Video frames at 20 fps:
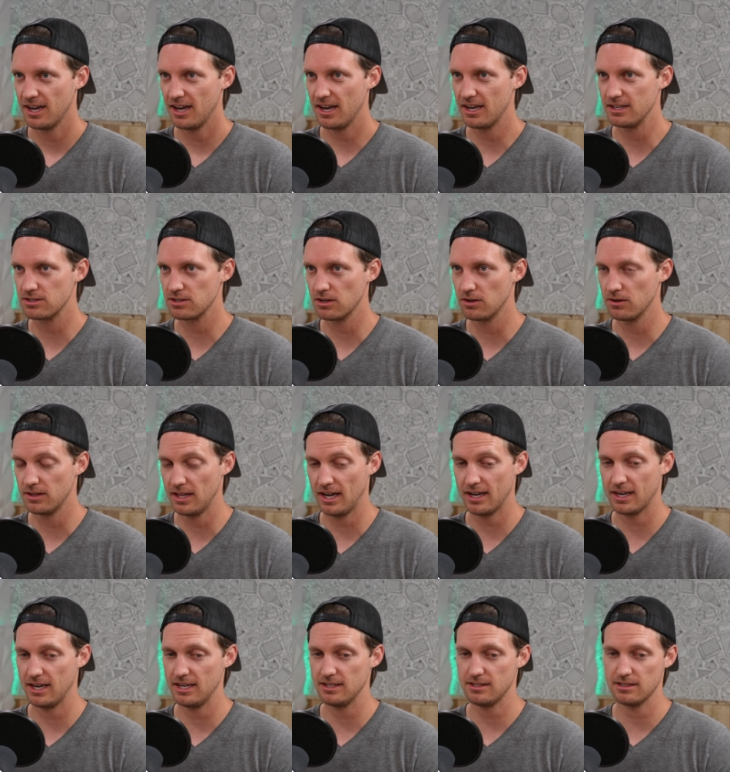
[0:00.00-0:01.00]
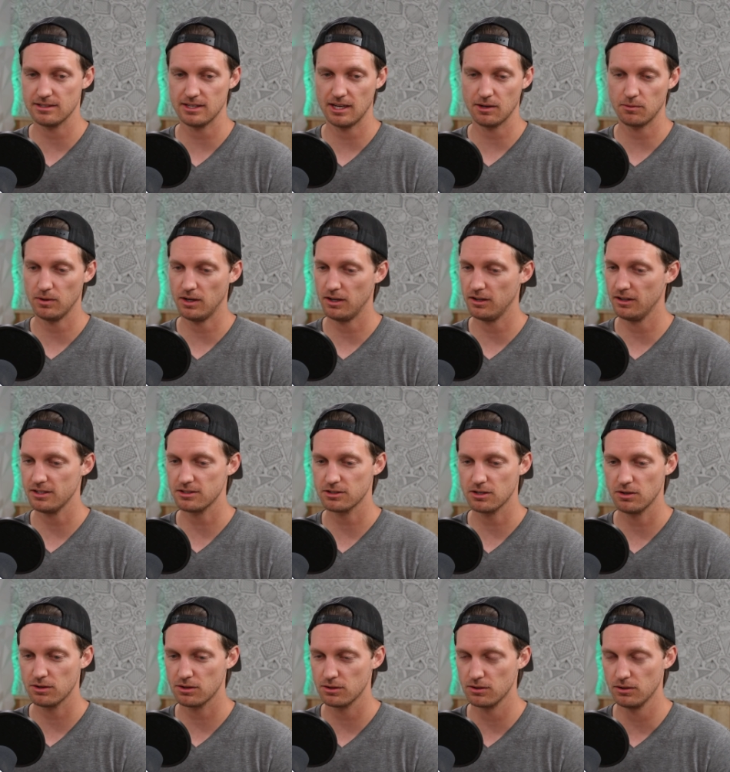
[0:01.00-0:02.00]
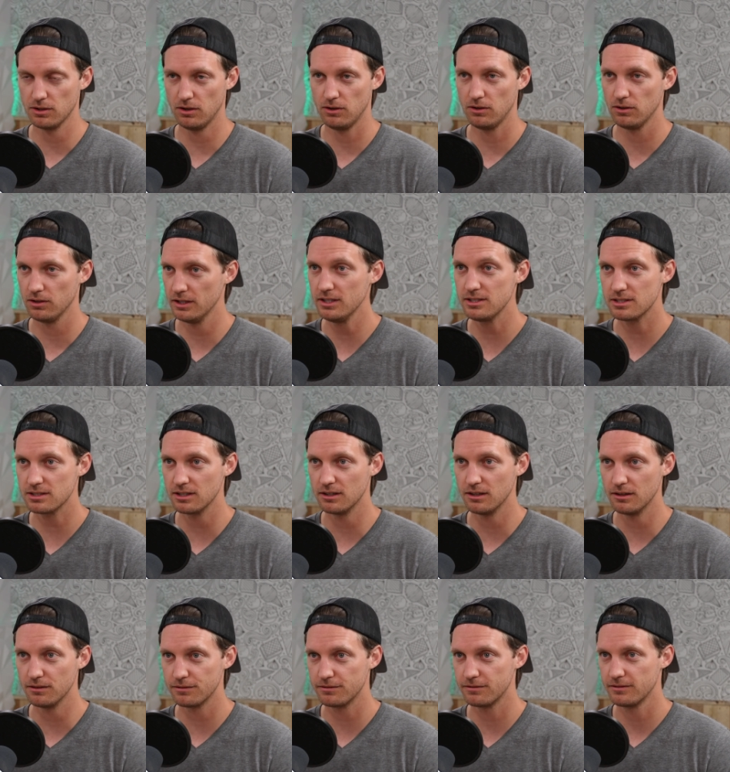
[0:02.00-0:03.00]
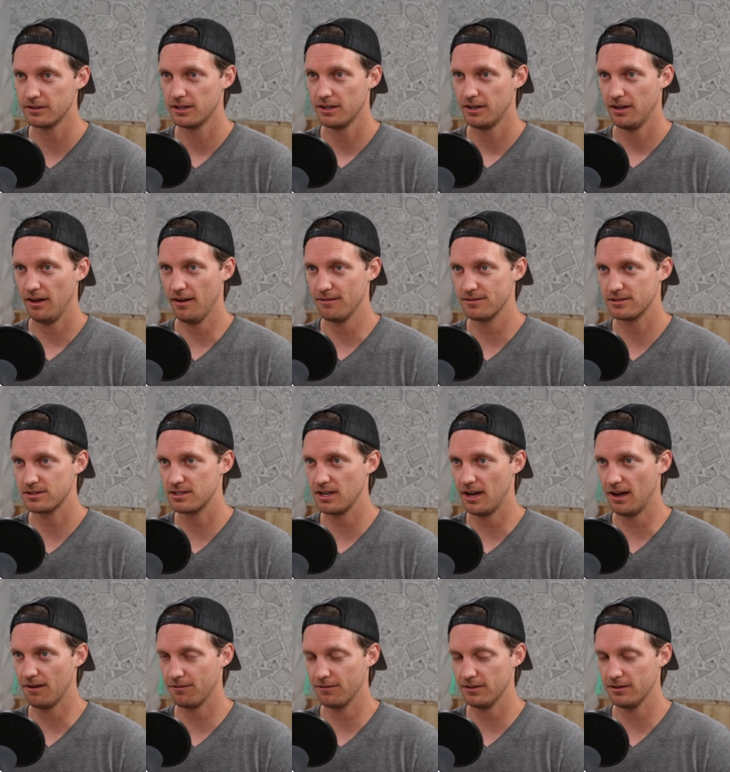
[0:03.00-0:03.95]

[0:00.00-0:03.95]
And so in that case, it's like, well, let's go through the whole list of stuff.